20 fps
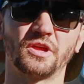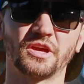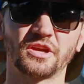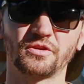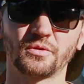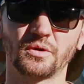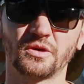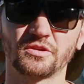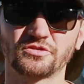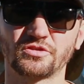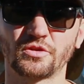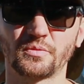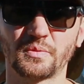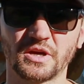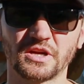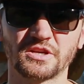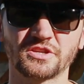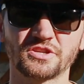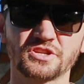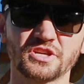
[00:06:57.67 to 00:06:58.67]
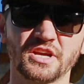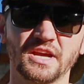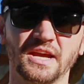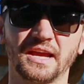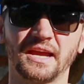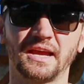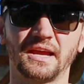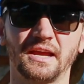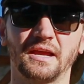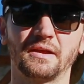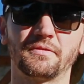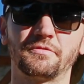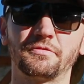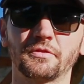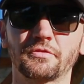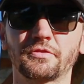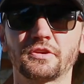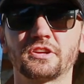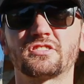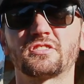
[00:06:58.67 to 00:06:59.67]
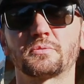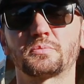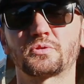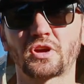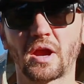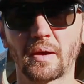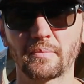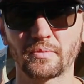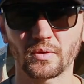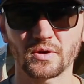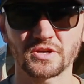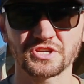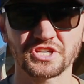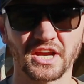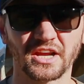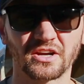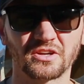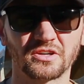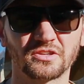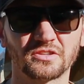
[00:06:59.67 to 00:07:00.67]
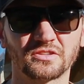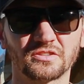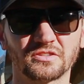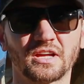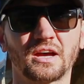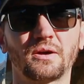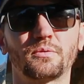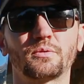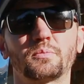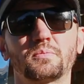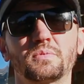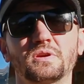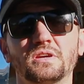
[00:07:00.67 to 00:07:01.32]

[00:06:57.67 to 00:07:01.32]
thank you all so much, and feel free to subscribe to our channel. That would